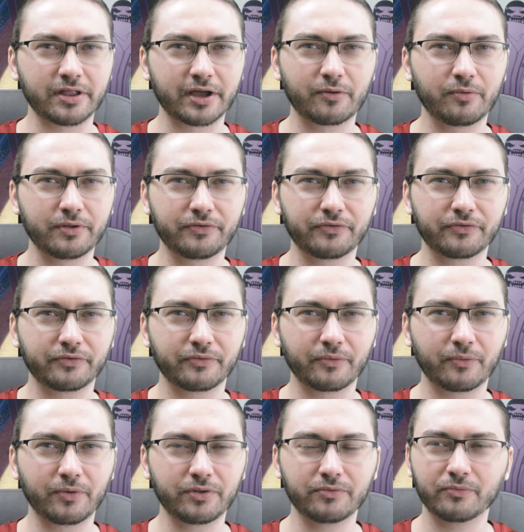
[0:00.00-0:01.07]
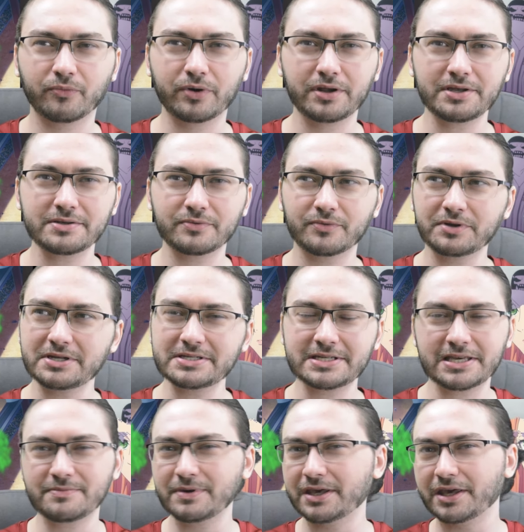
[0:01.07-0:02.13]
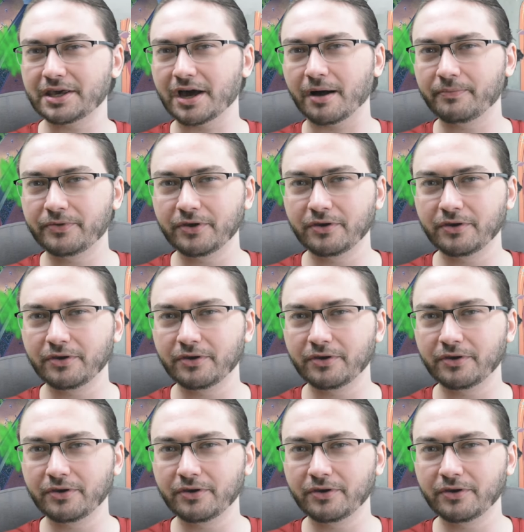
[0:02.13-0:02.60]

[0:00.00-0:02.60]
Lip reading: Like what is Hibiki up